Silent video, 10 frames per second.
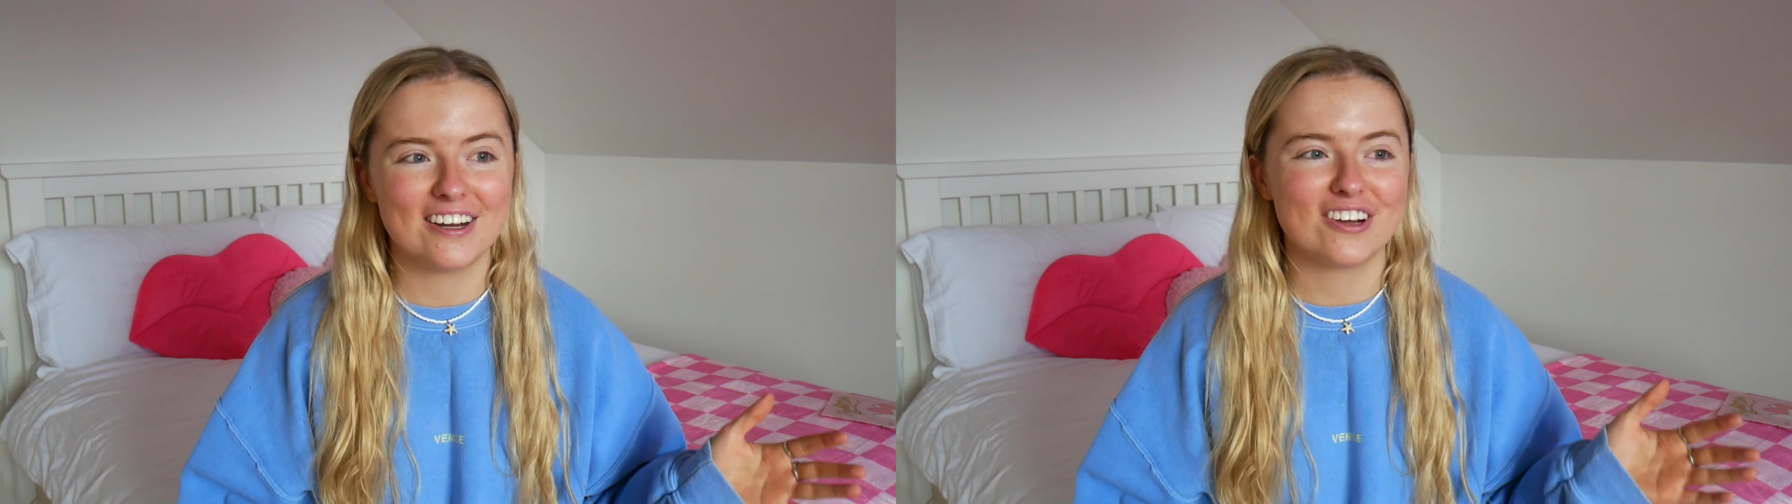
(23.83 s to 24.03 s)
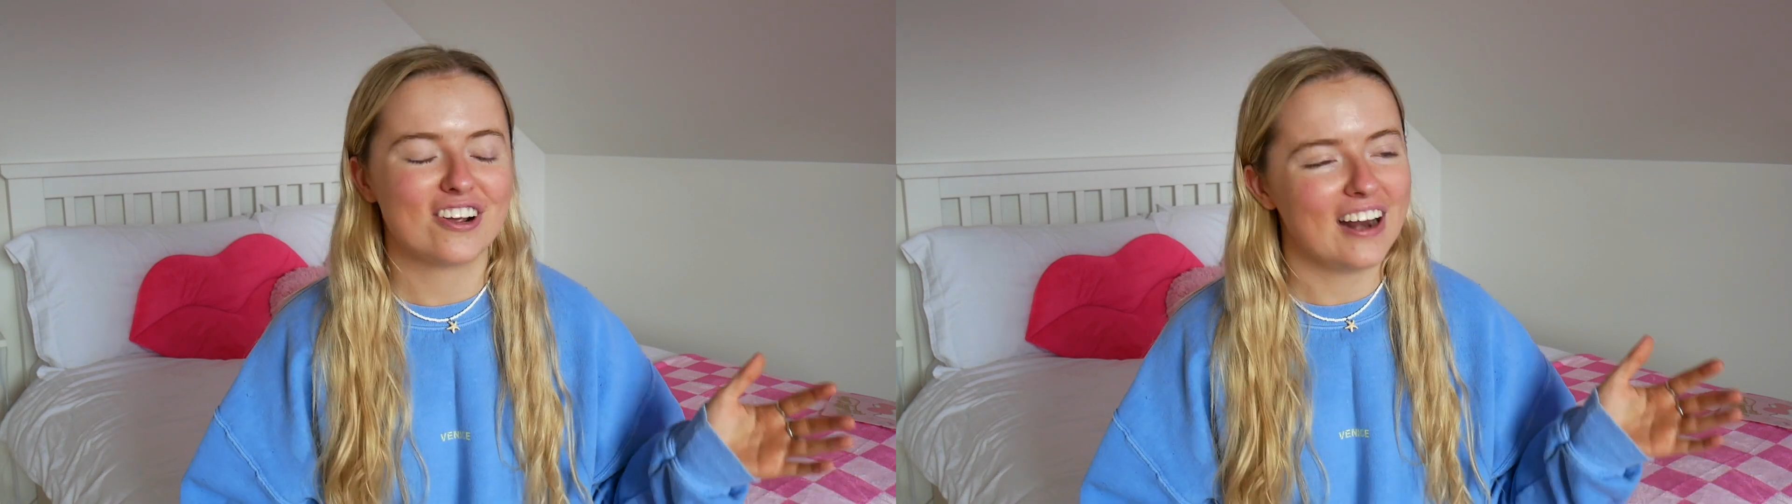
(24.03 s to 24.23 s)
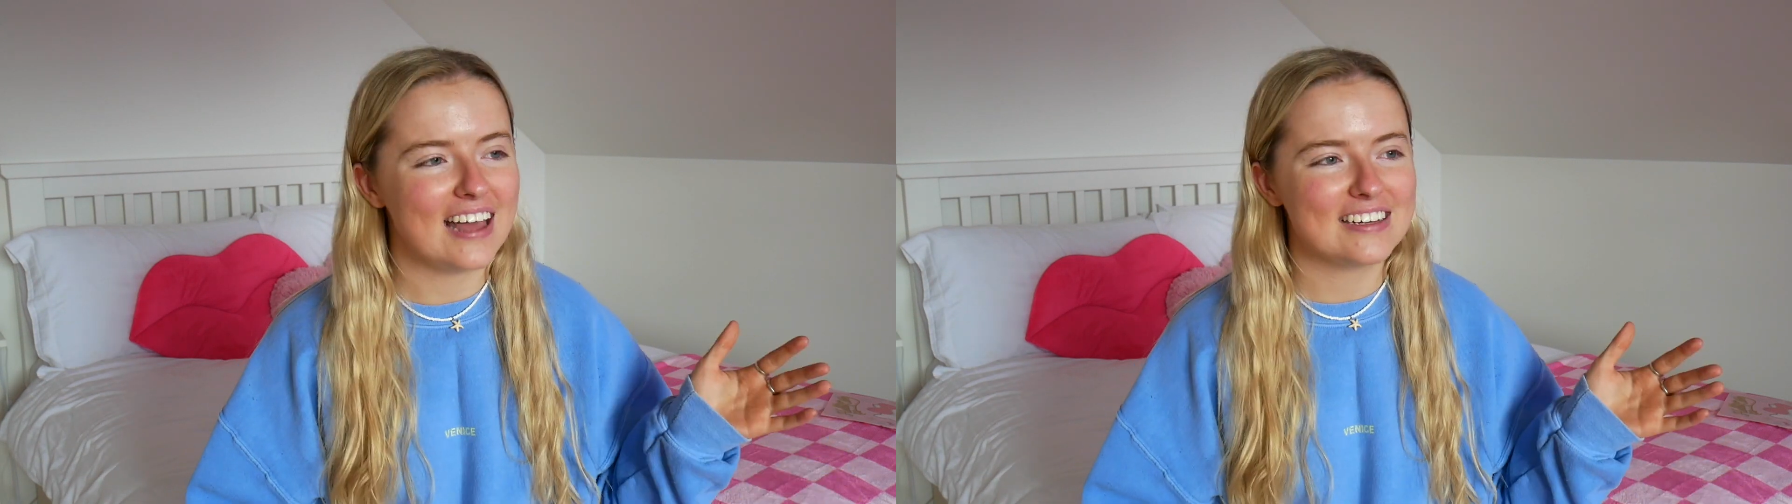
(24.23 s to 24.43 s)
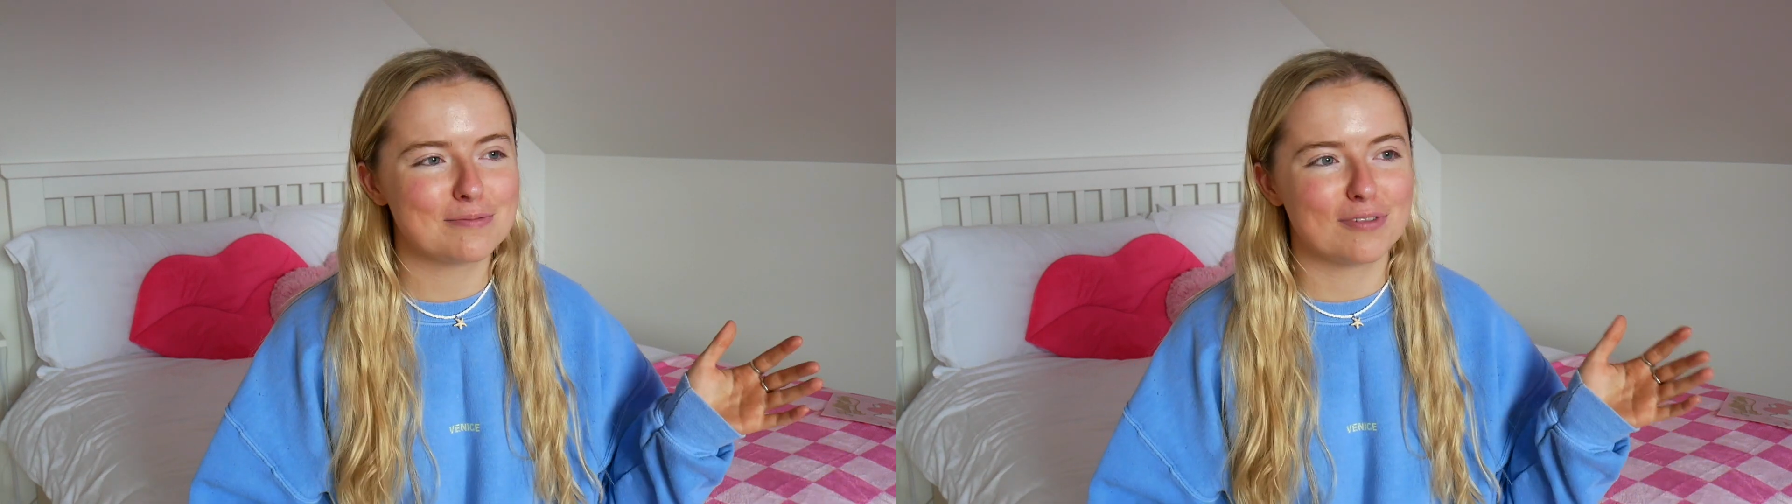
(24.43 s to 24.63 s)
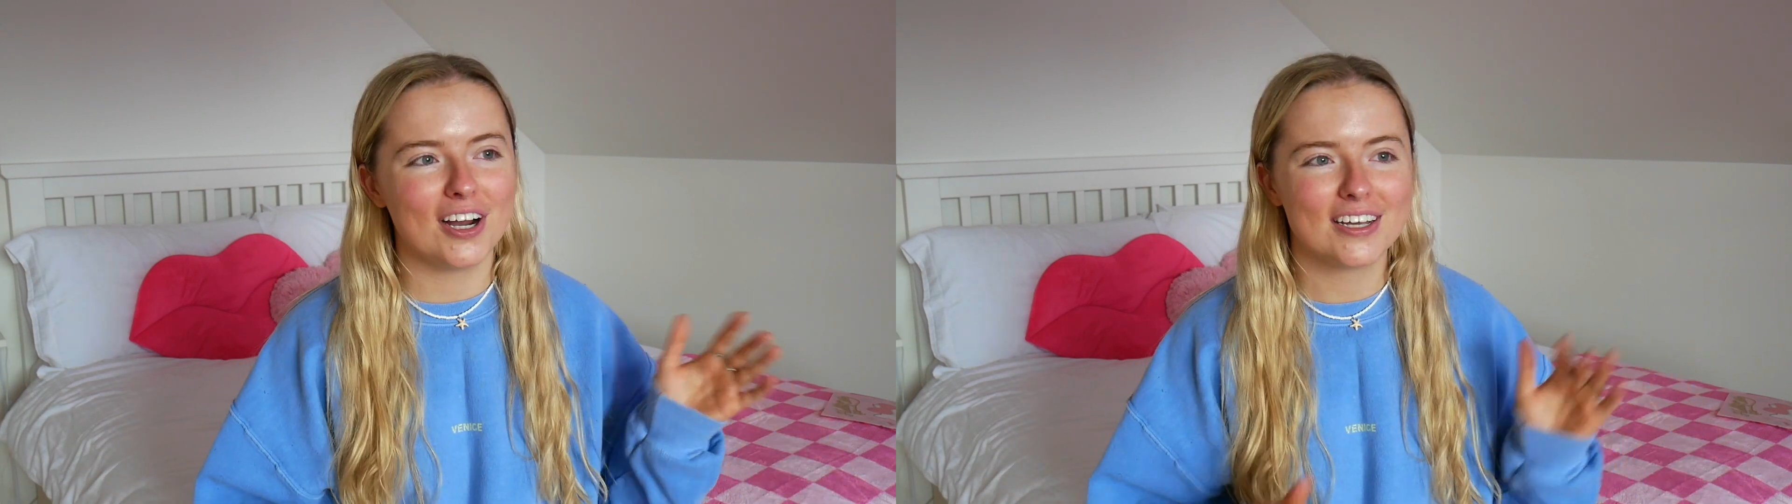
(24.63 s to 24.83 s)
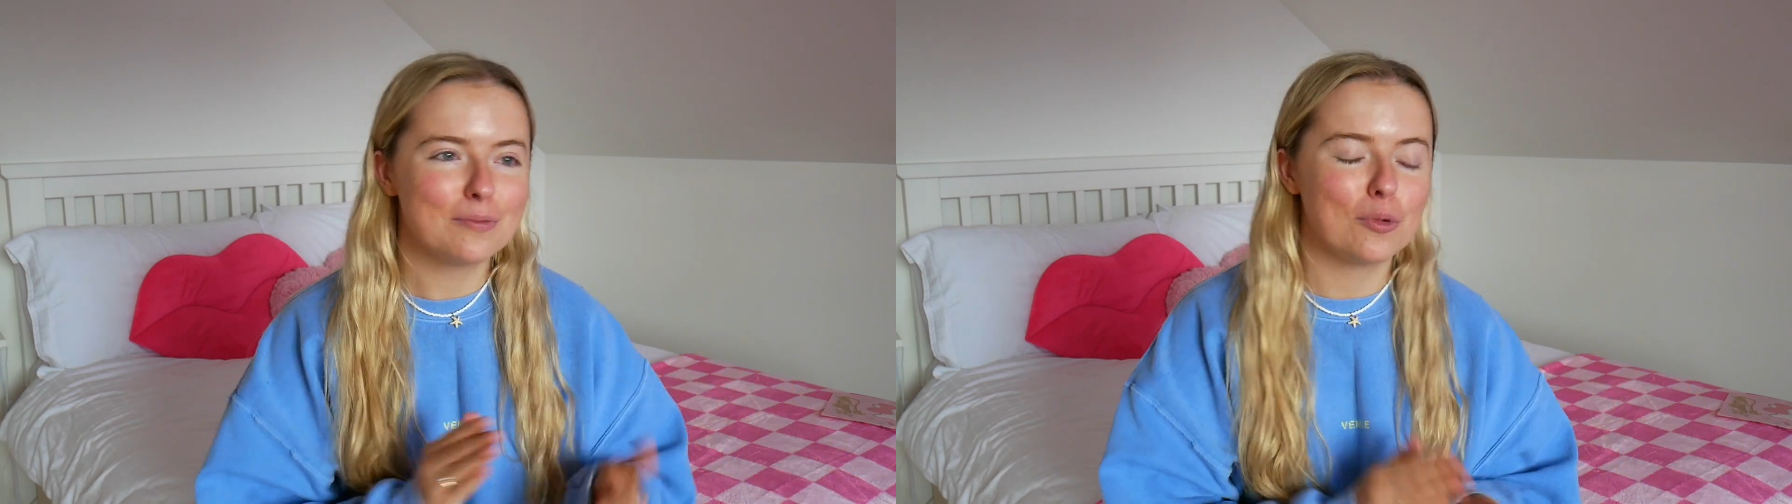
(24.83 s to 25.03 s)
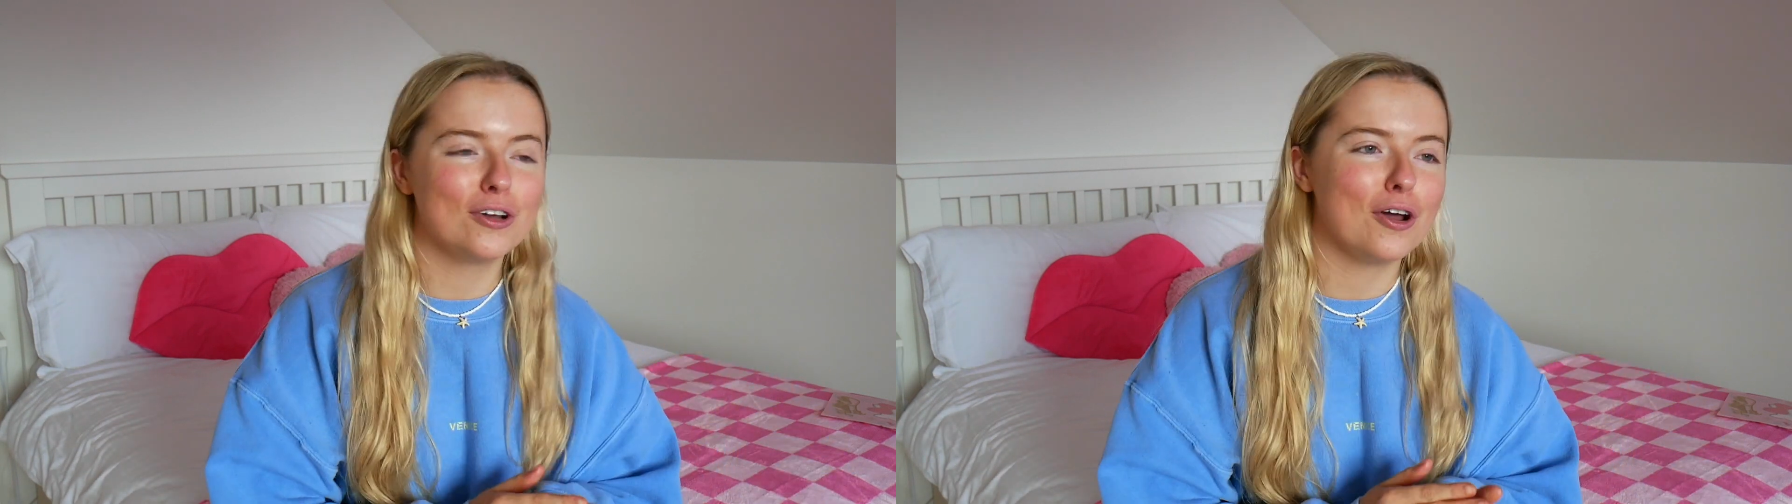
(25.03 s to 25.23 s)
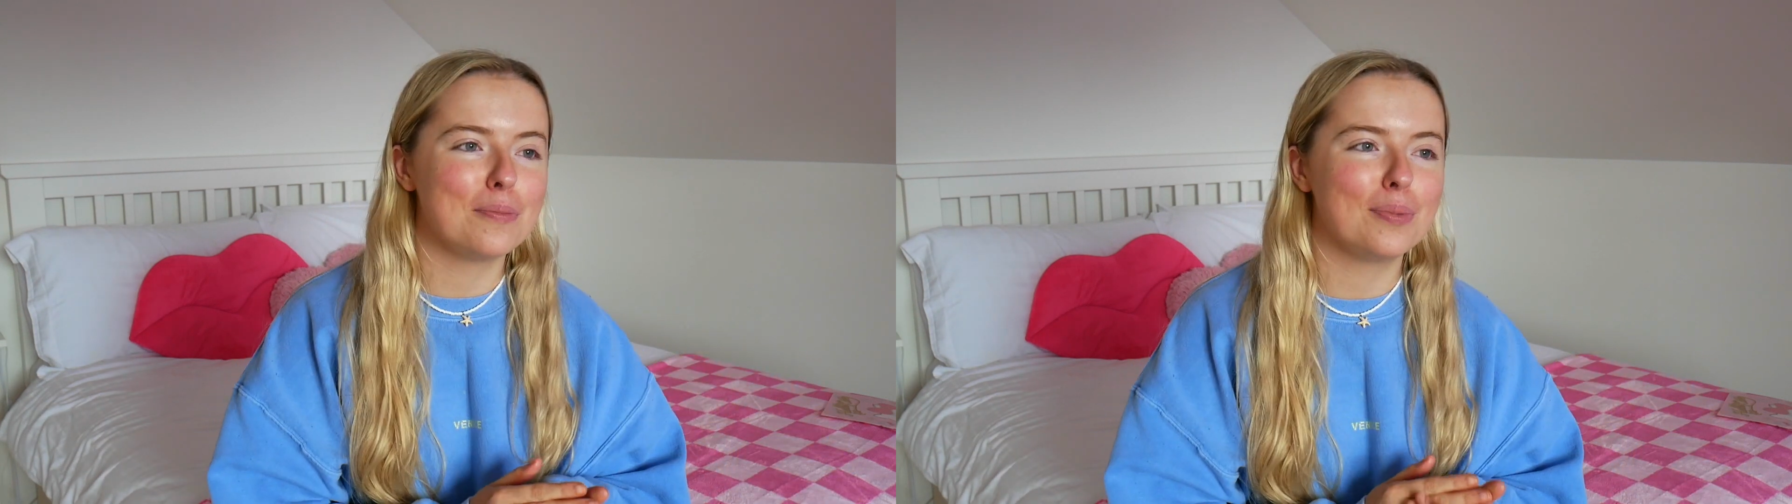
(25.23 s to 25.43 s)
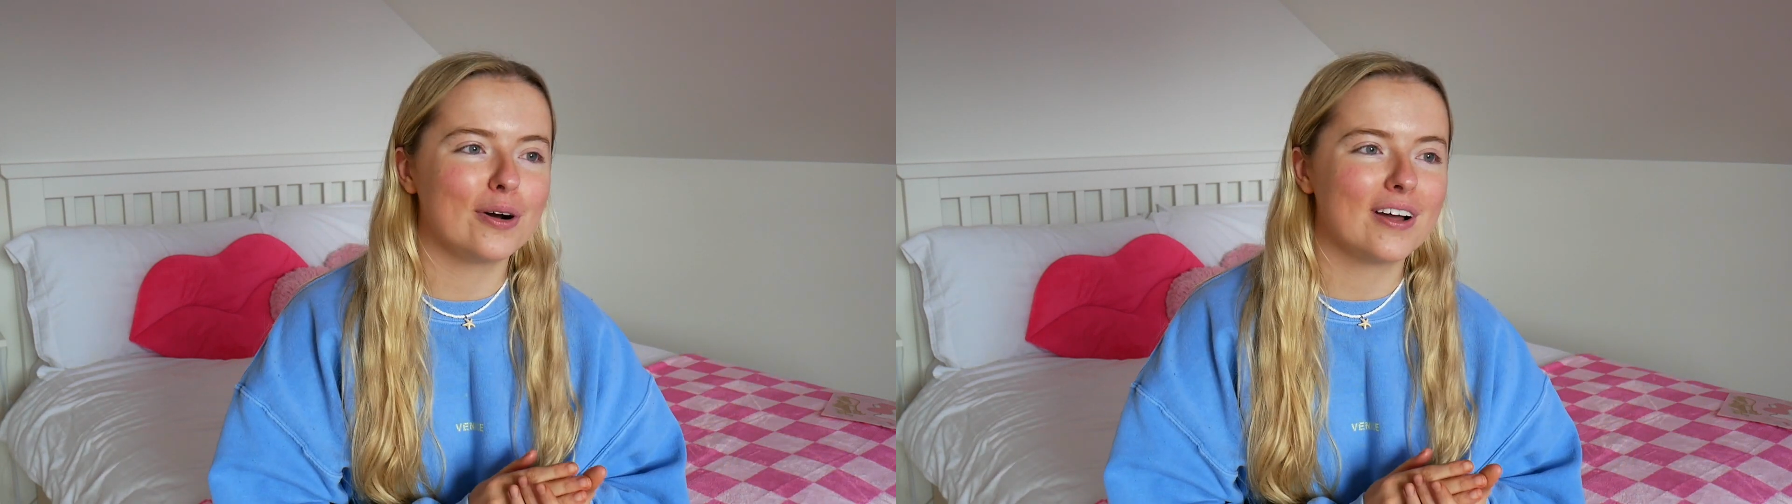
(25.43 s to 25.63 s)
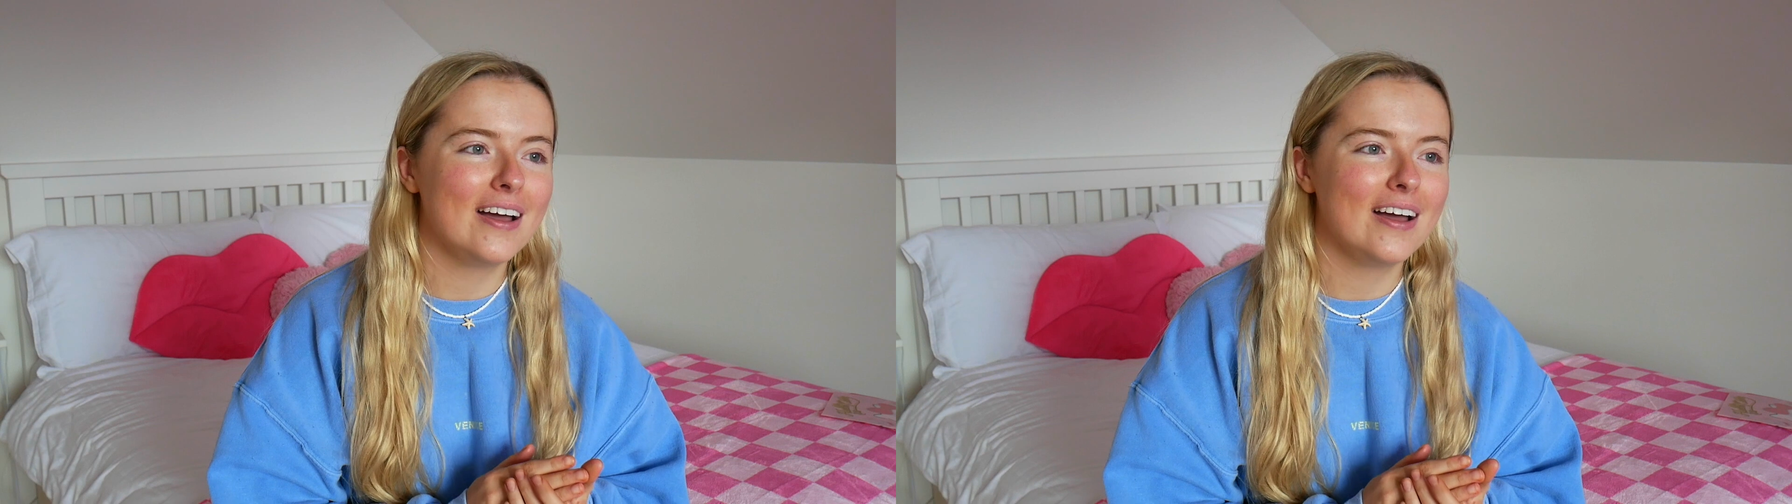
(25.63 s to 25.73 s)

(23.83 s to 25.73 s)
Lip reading: you're going to end up writing in one notebook,